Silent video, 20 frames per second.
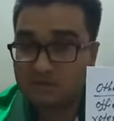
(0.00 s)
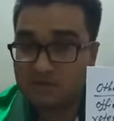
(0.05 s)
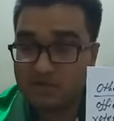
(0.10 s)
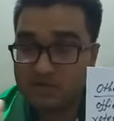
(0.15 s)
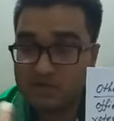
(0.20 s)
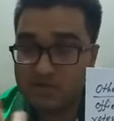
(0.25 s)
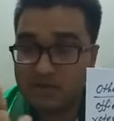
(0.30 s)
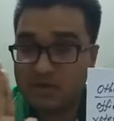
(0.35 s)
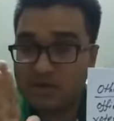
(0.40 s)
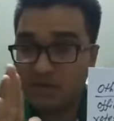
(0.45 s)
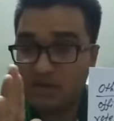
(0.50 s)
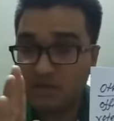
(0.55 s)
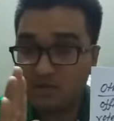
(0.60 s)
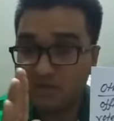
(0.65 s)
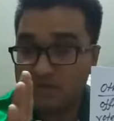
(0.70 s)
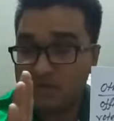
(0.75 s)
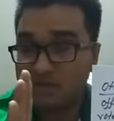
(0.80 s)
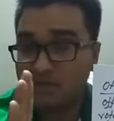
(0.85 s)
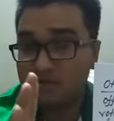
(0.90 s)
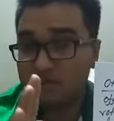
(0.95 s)
Presiding
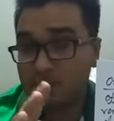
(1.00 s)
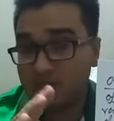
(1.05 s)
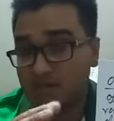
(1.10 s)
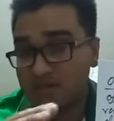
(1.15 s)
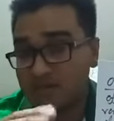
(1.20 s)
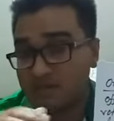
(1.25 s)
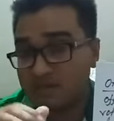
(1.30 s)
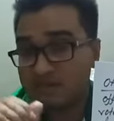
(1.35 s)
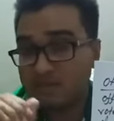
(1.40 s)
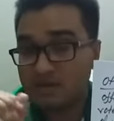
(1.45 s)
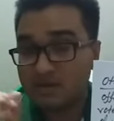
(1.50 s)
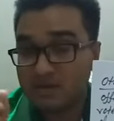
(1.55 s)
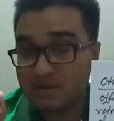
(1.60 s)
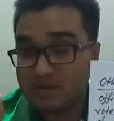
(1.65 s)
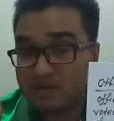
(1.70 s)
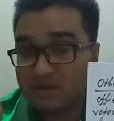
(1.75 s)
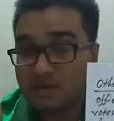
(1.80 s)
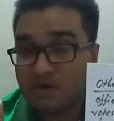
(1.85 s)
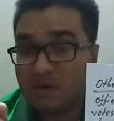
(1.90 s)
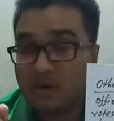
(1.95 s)
officer means the
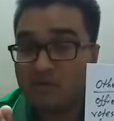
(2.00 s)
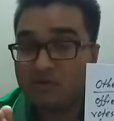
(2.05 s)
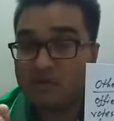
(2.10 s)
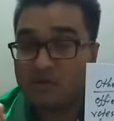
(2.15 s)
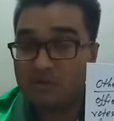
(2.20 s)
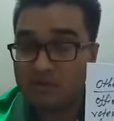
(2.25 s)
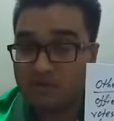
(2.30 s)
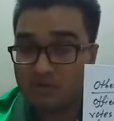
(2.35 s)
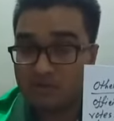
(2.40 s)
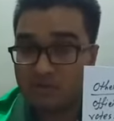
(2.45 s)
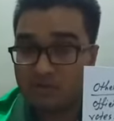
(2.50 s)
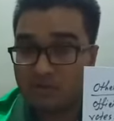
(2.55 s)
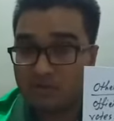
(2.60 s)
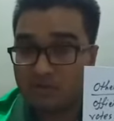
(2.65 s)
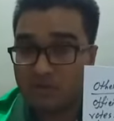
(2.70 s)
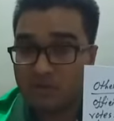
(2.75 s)
leader of a group.